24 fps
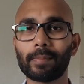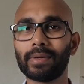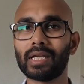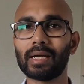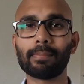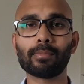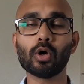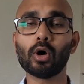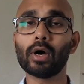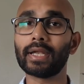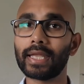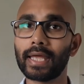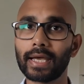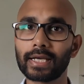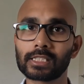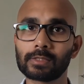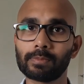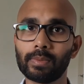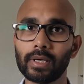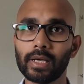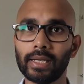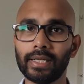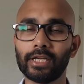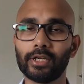I mean, I'm not an
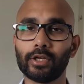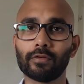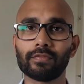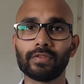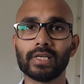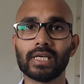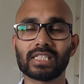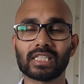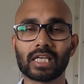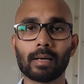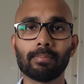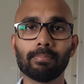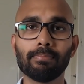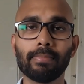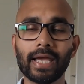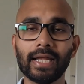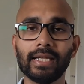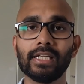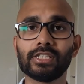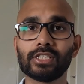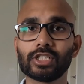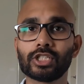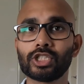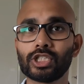expert in any of this. I'm
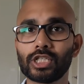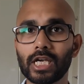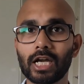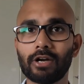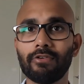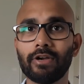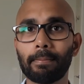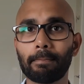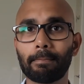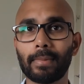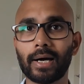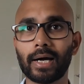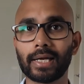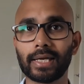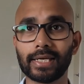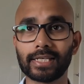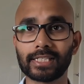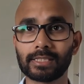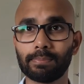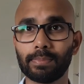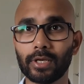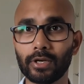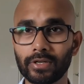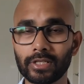mainly just sharing my
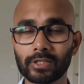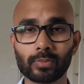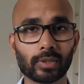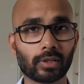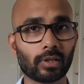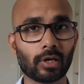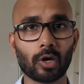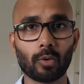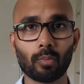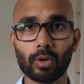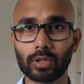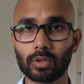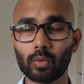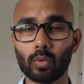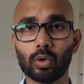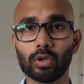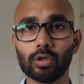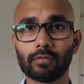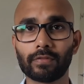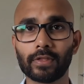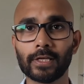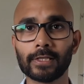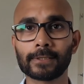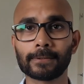experience with
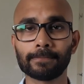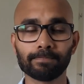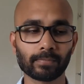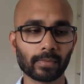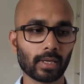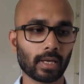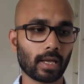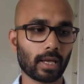all of this.